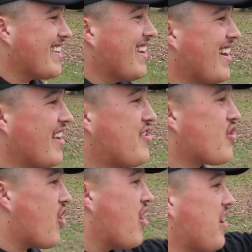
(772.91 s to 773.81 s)
God,
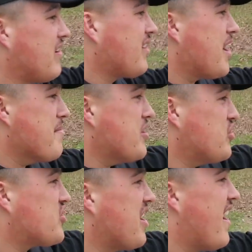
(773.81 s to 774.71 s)
sorry, I'm in
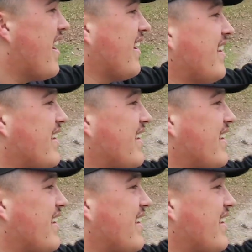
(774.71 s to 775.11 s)
your shot.